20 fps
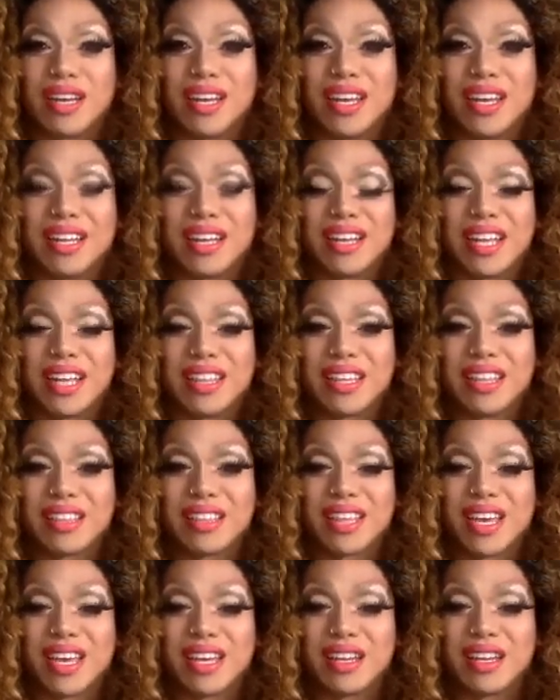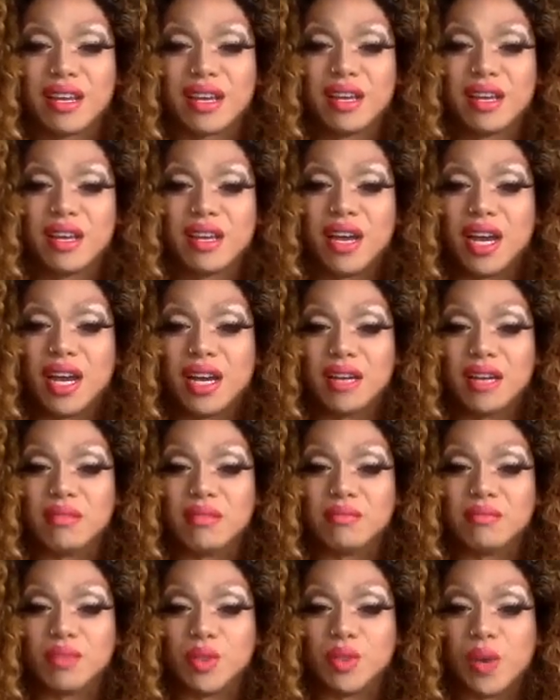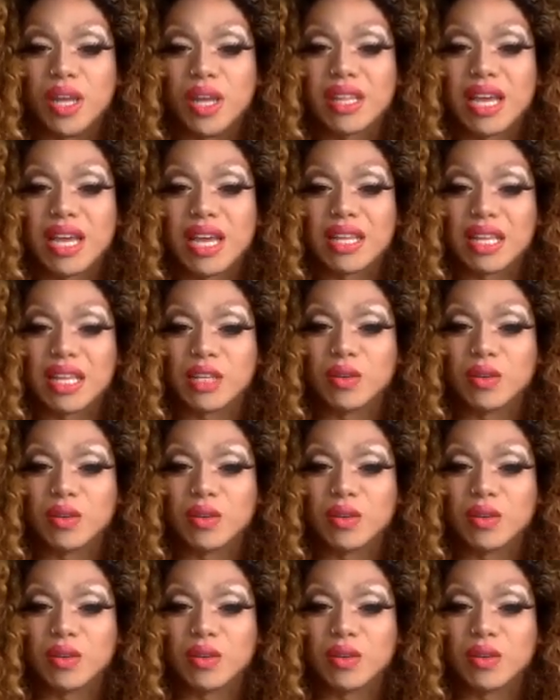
And I think that doing that,